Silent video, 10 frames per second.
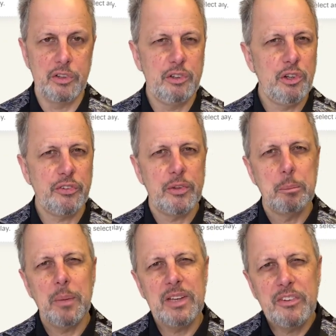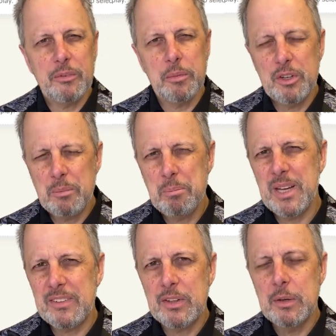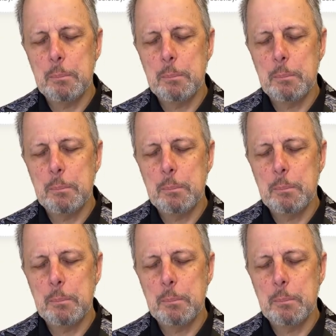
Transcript: It just makes it a bit